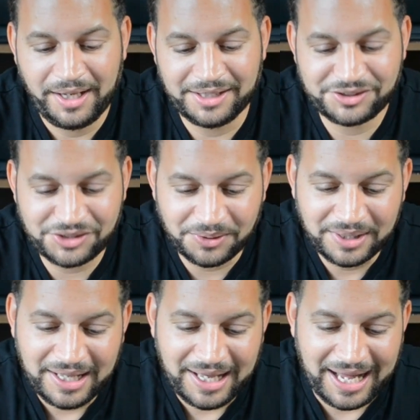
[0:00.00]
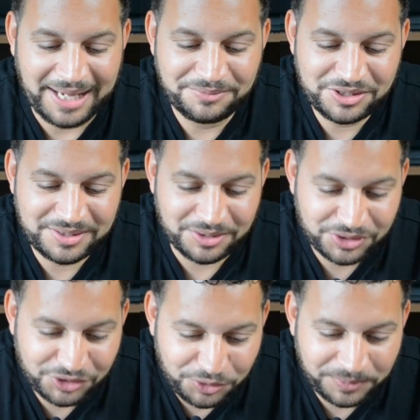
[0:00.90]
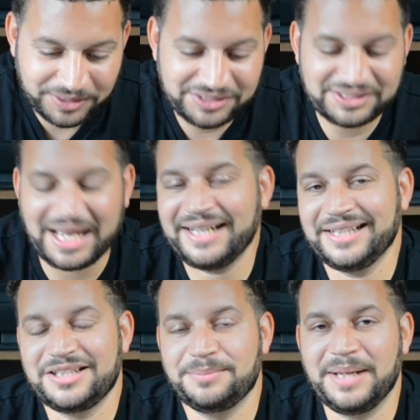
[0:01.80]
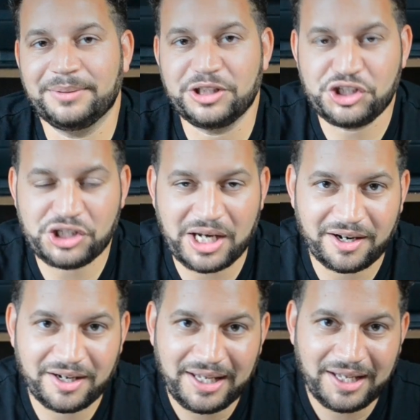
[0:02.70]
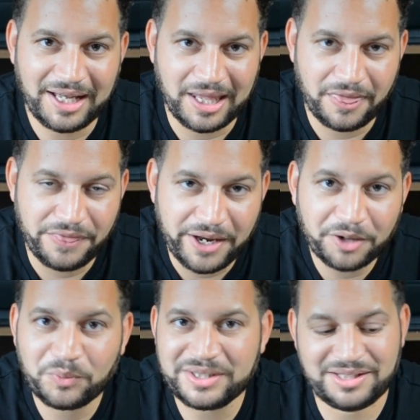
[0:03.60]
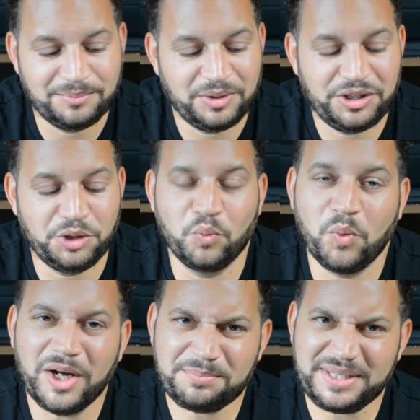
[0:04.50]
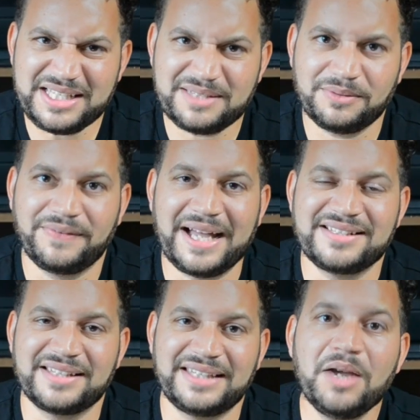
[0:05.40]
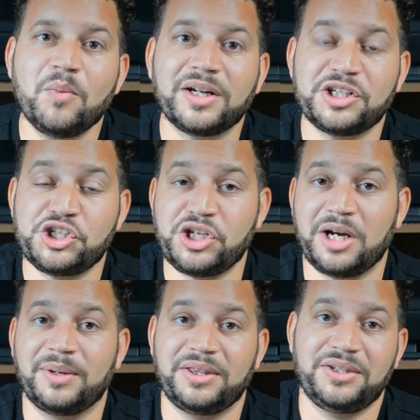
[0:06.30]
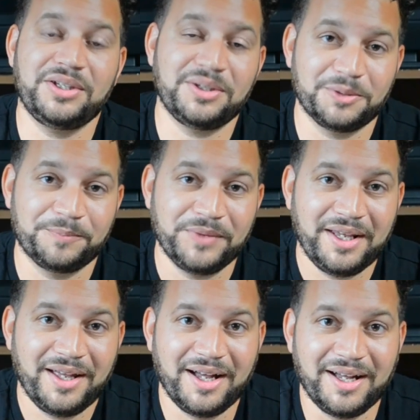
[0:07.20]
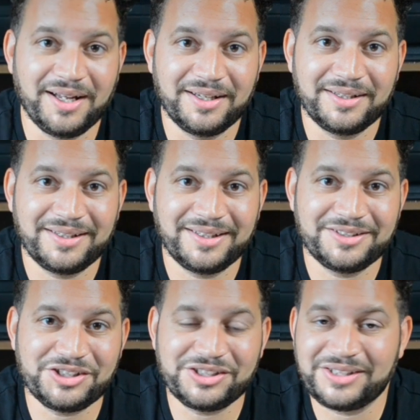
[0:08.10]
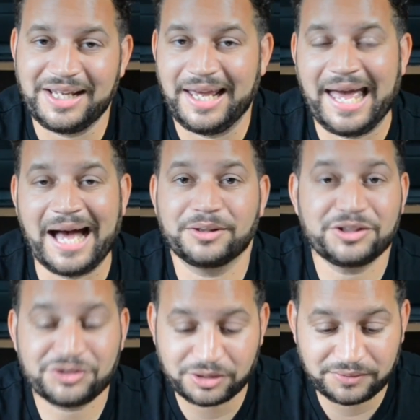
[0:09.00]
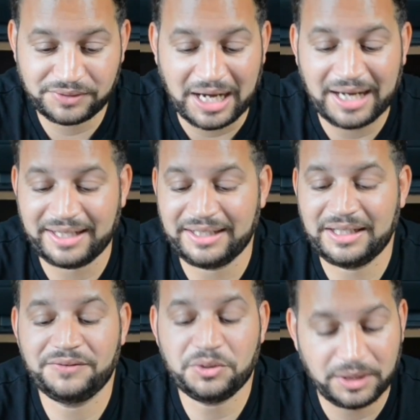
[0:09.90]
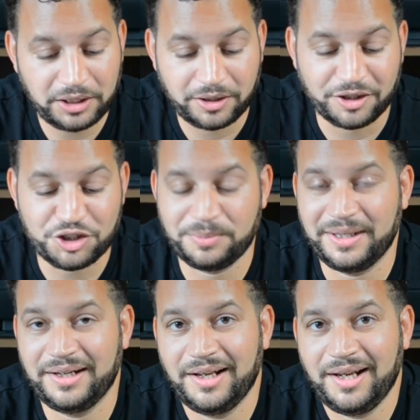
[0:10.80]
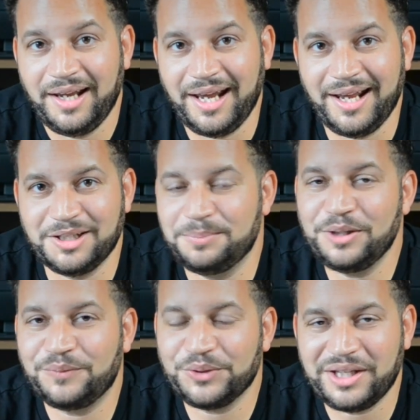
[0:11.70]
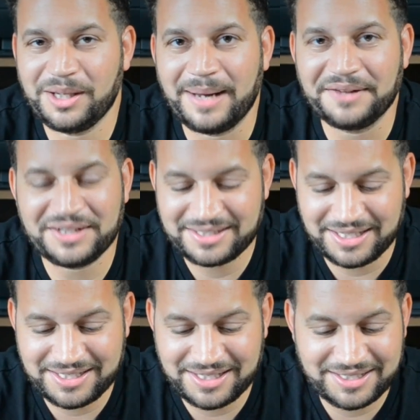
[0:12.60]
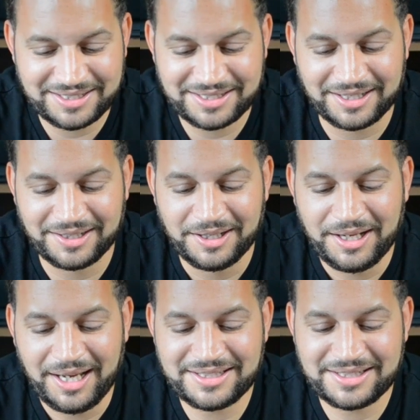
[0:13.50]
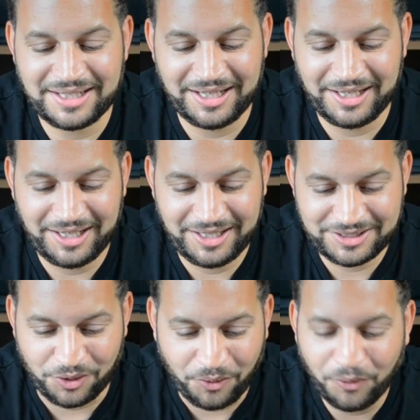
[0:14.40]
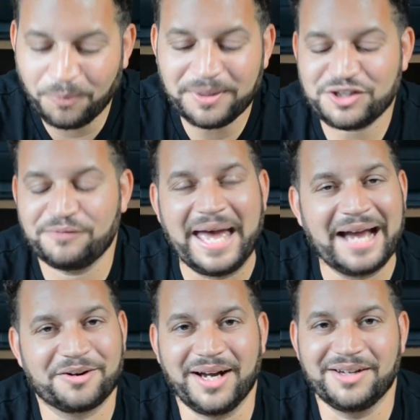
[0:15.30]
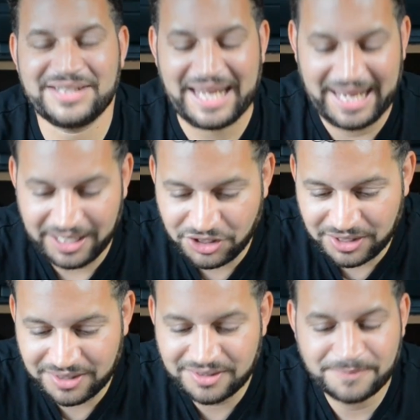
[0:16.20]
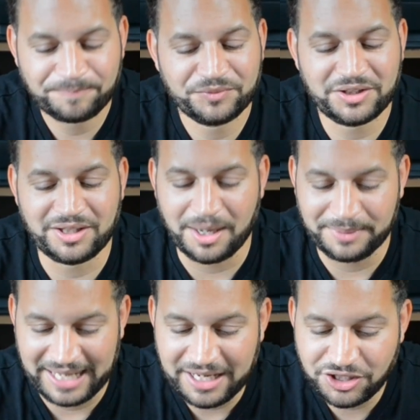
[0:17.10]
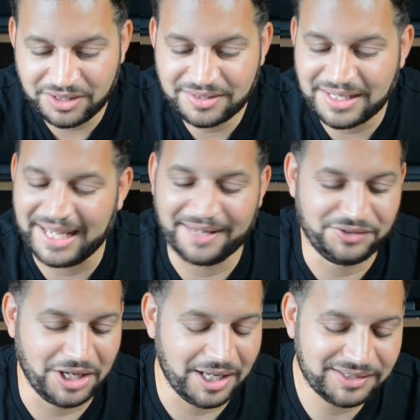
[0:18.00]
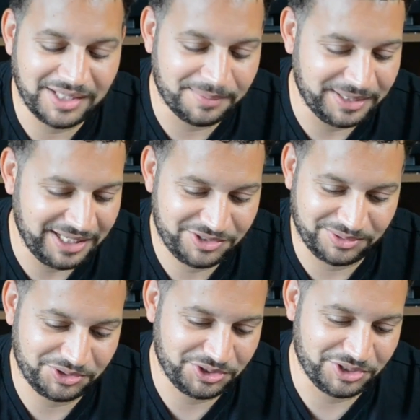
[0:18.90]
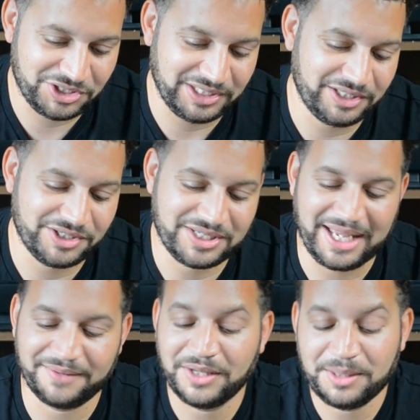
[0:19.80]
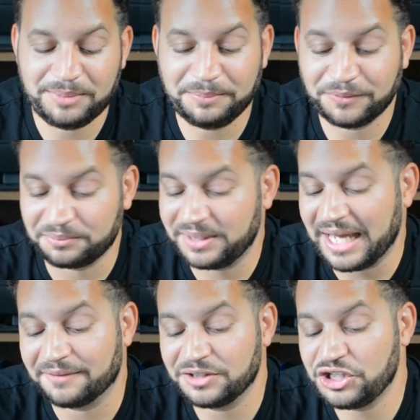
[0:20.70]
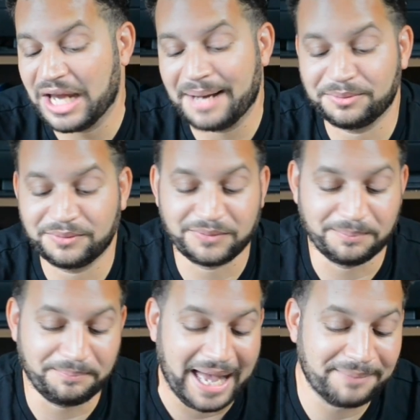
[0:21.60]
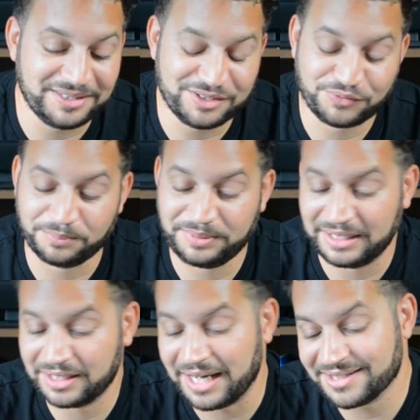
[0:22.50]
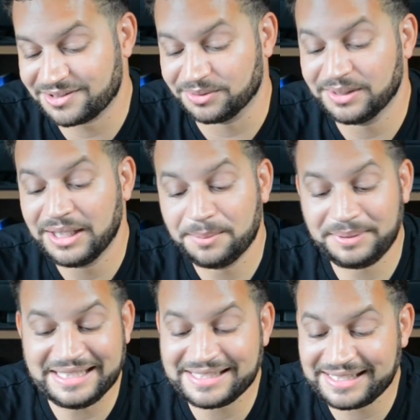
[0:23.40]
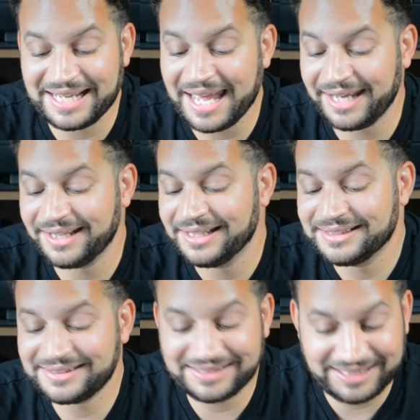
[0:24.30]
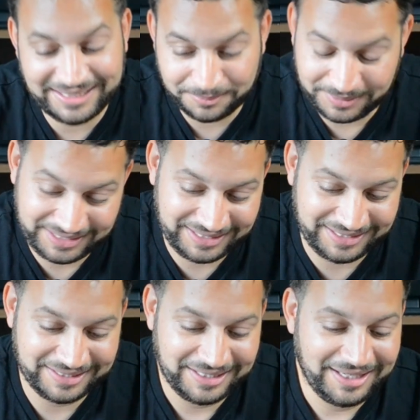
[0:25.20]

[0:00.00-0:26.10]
And so I'm just super excited to be able to share their wisdom with you. One piece of advice that they want to share with you, just how to serve God and give you encouragement. And the beautiful thing about this is it's a whole bunch of backgrounds, ages, denominations. I have non-denominational church leaders. I have people from Calvary Chapel, from Baptist, from Pentecostal, PCA, CME,